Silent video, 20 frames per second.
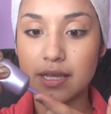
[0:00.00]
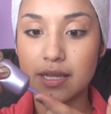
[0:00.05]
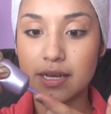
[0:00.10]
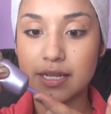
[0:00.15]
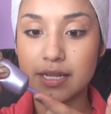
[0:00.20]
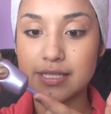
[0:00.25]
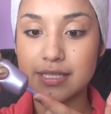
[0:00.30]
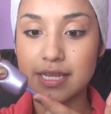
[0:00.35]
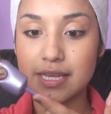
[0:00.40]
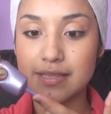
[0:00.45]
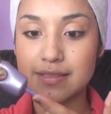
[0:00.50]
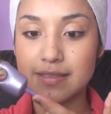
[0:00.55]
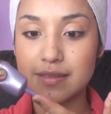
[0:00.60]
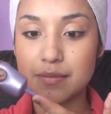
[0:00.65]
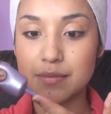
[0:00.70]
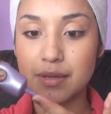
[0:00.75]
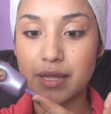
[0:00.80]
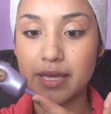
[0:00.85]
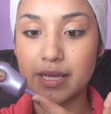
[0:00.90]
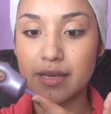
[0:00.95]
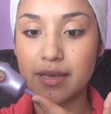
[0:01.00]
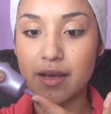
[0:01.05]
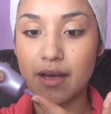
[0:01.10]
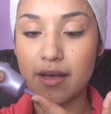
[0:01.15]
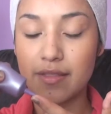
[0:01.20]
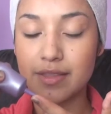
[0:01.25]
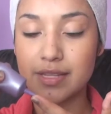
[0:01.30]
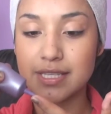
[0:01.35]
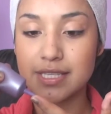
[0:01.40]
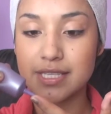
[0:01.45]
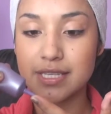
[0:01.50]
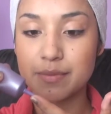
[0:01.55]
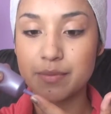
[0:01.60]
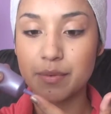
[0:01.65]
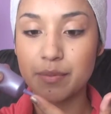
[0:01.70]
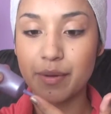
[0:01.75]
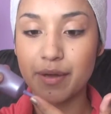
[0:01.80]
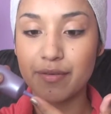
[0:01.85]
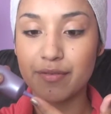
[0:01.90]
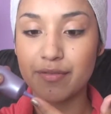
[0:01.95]
And I take some like on the tip
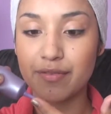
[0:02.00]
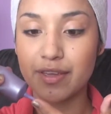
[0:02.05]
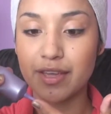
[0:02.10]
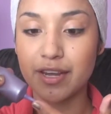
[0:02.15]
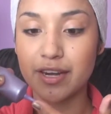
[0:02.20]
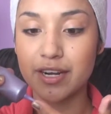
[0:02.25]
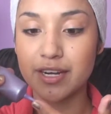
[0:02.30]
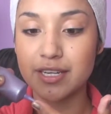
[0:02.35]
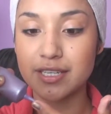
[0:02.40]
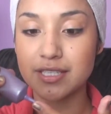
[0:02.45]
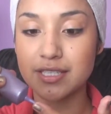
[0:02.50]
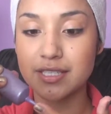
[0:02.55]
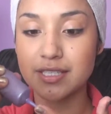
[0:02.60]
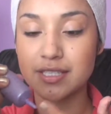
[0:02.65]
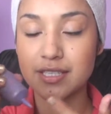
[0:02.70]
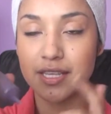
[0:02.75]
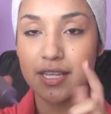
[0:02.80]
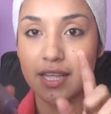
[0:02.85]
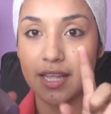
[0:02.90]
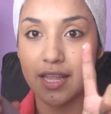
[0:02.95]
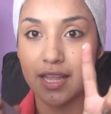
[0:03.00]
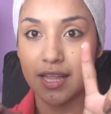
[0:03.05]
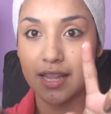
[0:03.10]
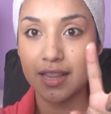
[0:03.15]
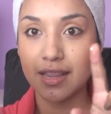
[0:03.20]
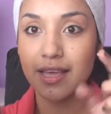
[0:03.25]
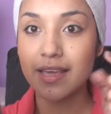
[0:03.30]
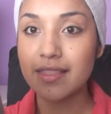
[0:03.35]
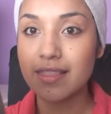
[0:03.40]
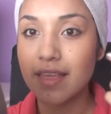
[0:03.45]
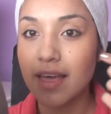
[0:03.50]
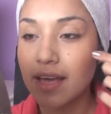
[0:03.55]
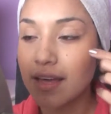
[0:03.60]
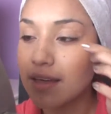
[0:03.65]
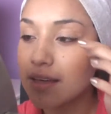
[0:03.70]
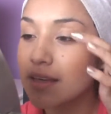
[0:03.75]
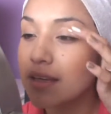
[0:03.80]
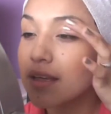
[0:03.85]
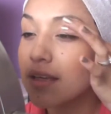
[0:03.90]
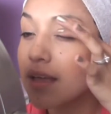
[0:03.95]
of my fingers, like
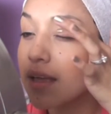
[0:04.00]
that.